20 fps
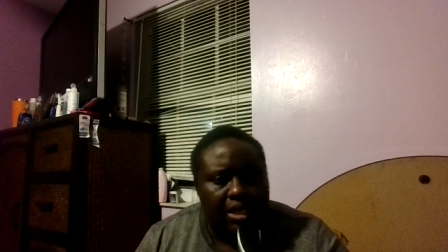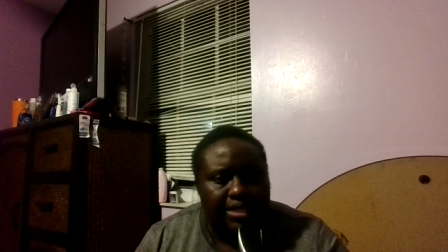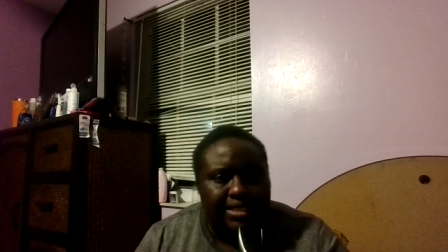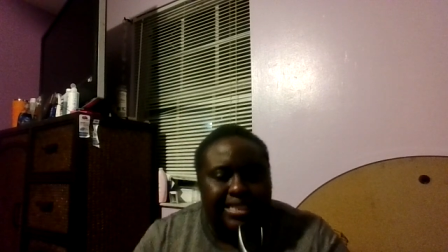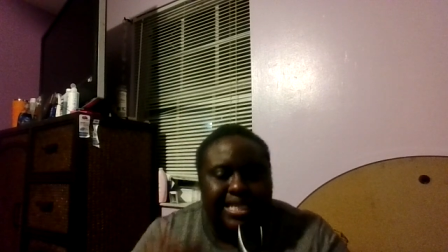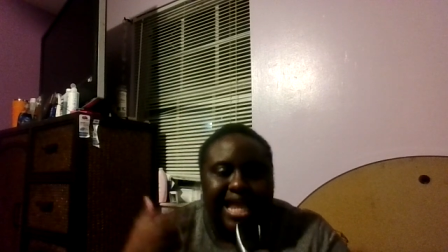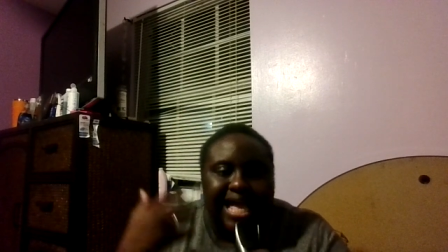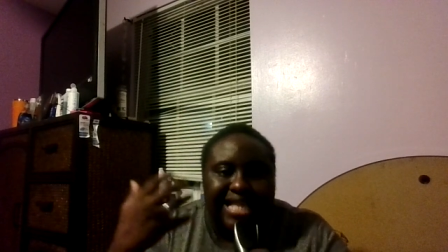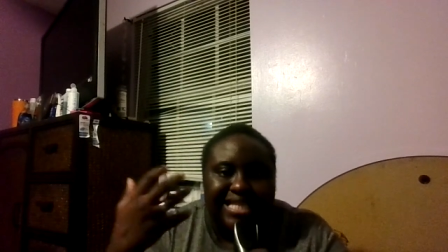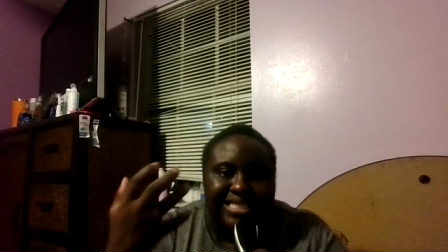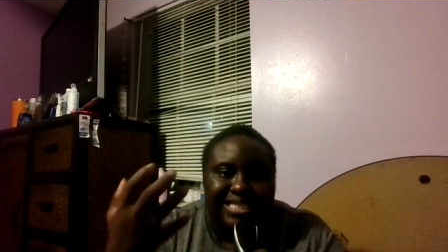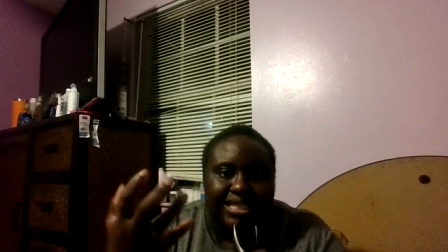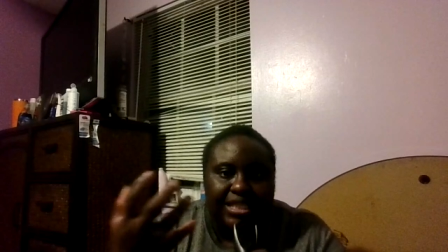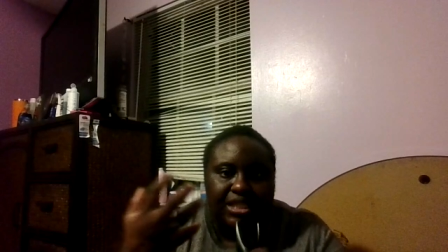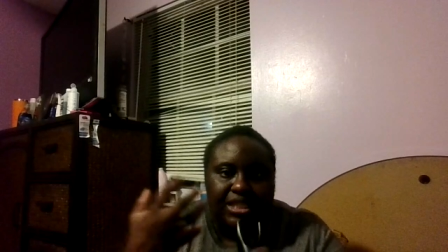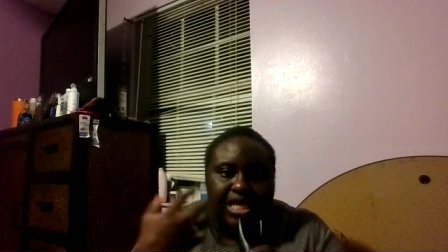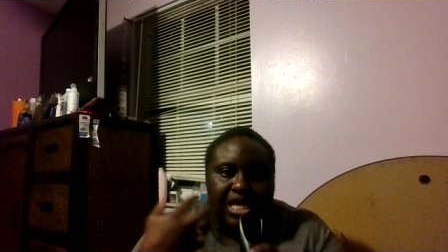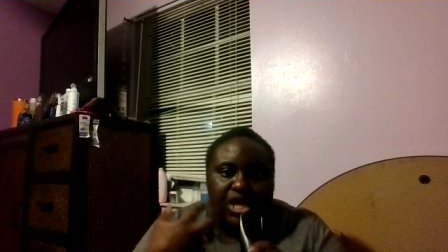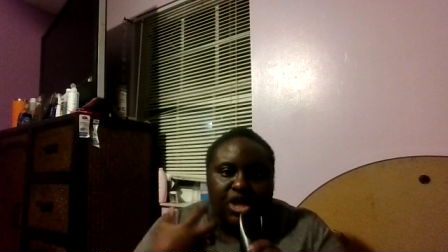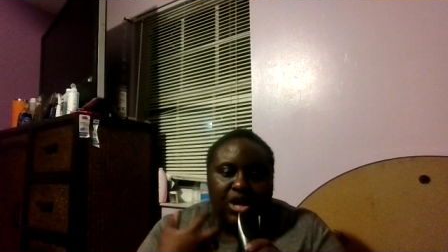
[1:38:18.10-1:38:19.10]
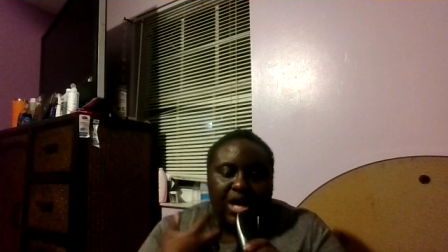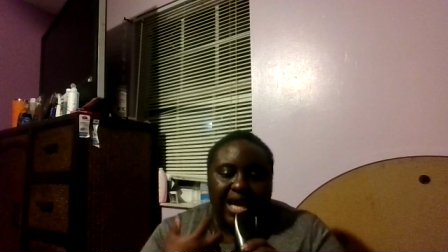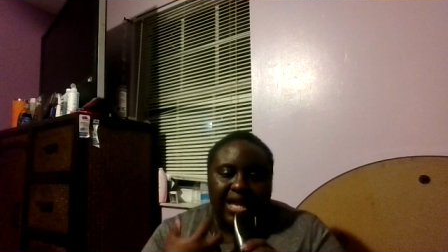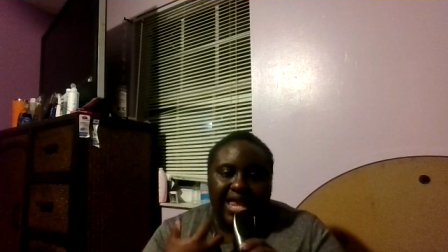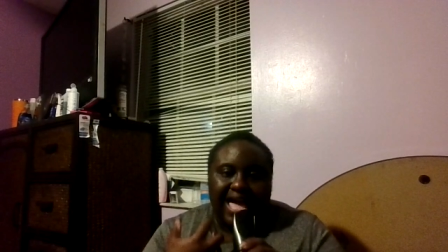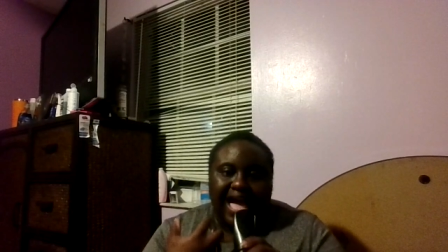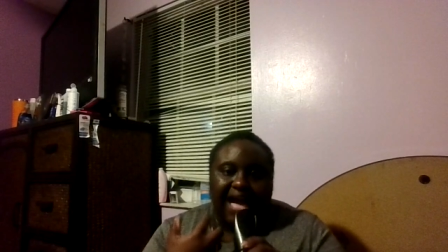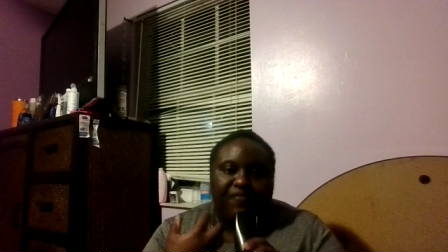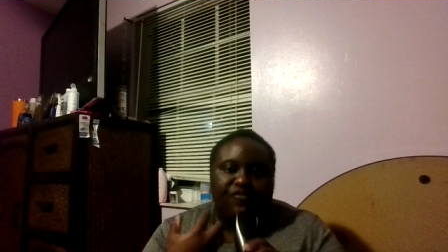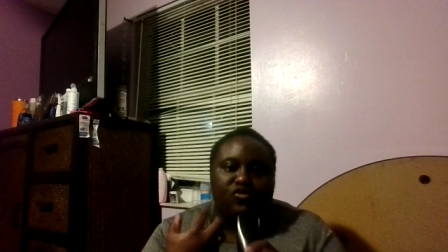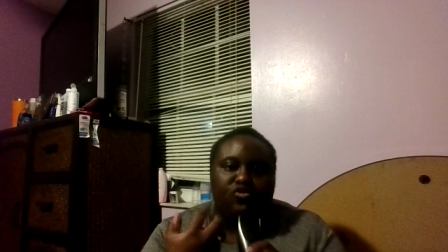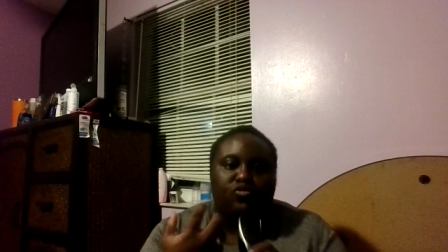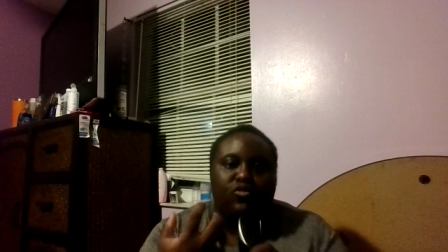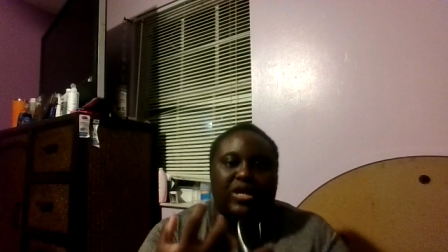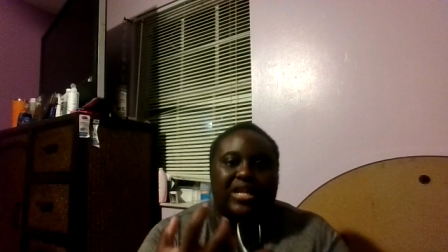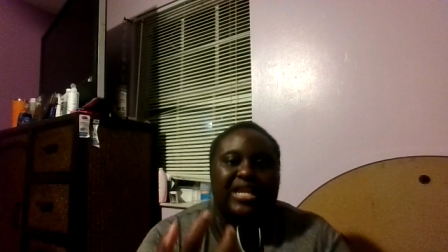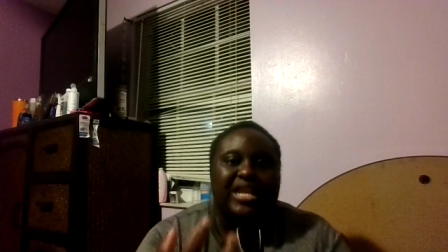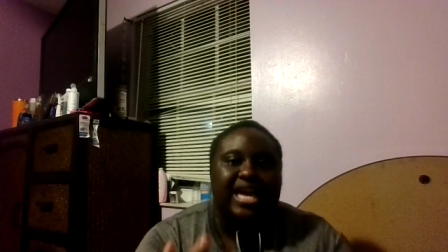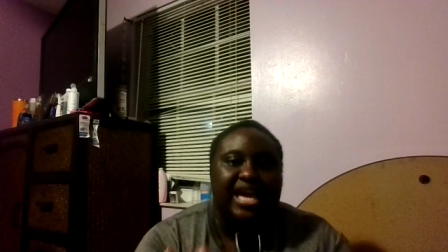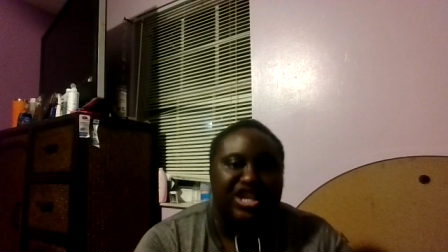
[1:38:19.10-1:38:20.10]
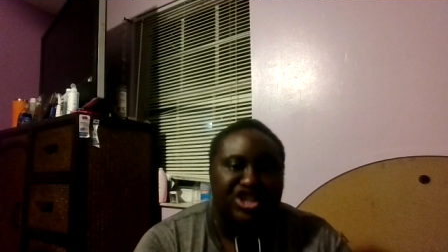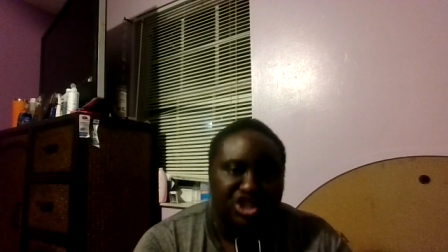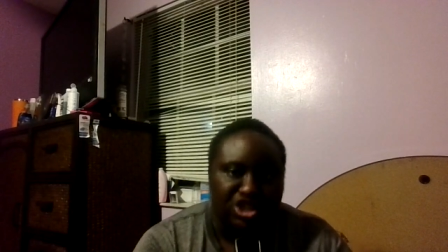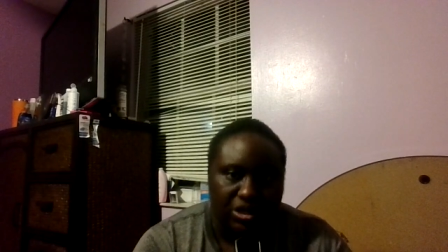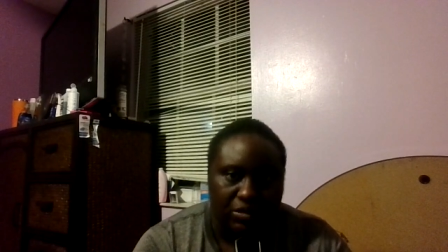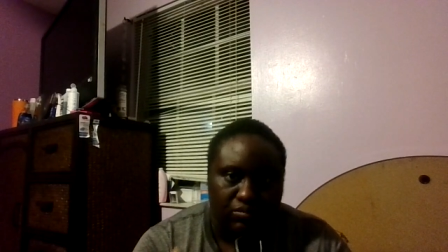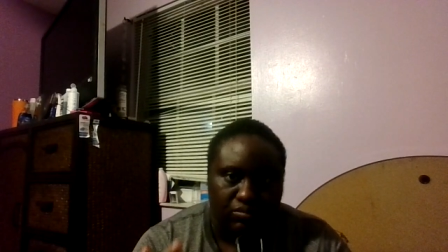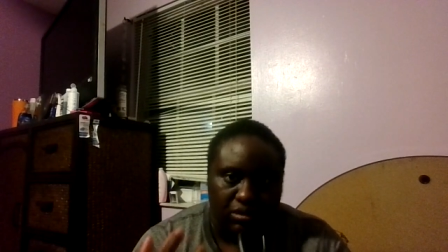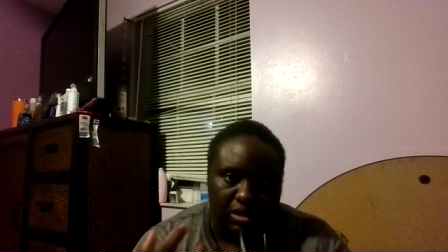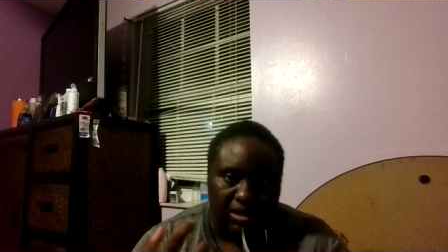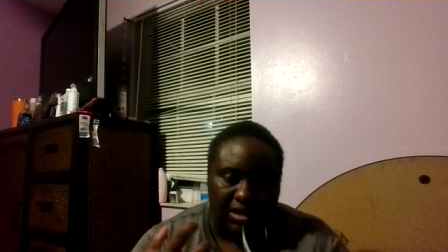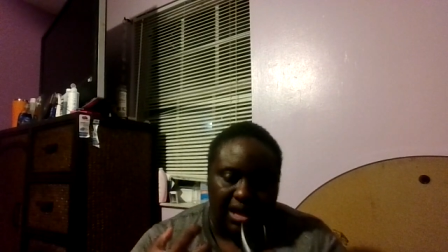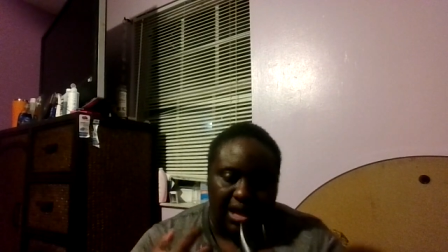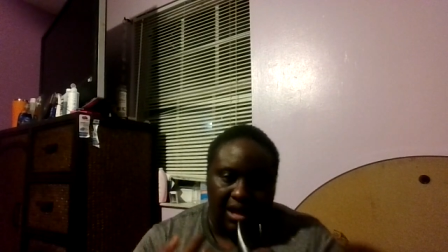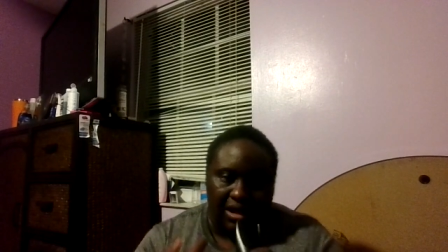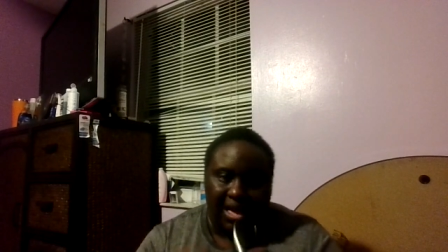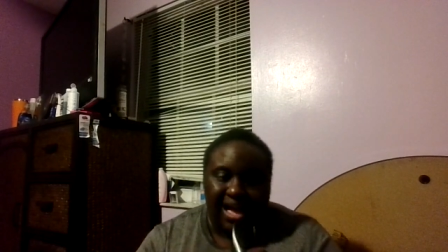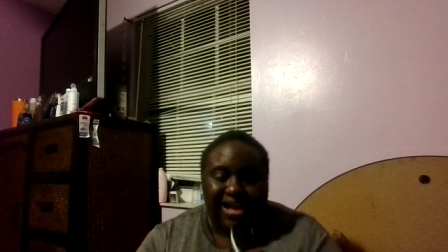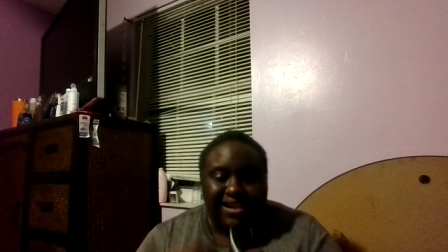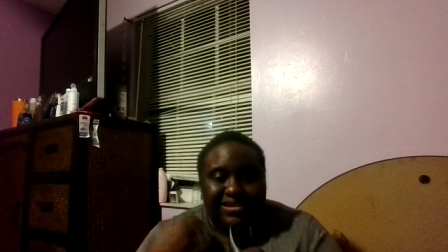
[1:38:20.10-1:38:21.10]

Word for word: That's the thing. You gotta have a relationship with God.